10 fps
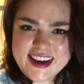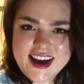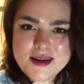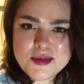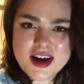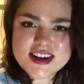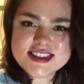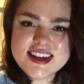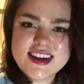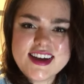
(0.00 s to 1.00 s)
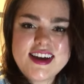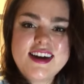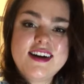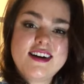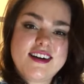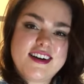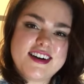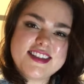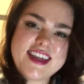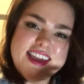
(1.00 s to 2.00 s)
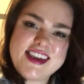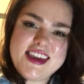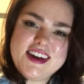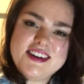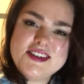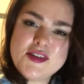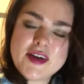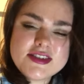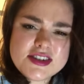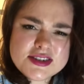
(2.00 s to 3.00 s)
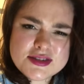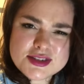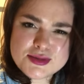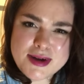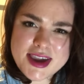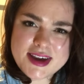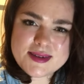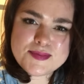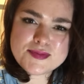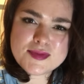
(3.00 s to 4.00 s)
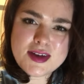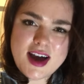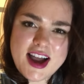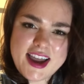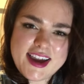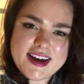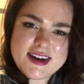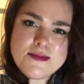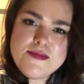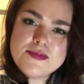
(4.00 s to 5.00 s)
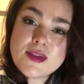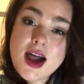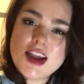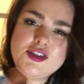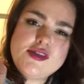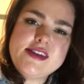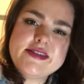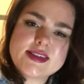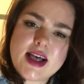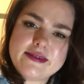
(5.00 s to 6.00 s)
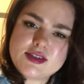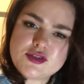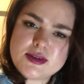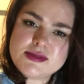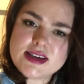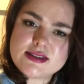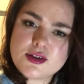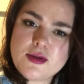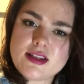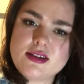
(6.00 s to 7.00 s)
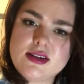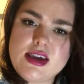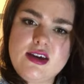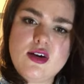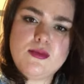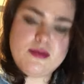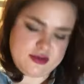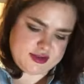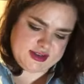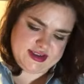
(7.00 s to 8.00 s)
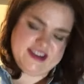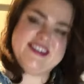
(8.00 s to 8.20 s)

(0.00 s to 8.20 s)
I'm lost. Aw, thank you. You guys are so sweet. I do these live streams as a quick little ego boost.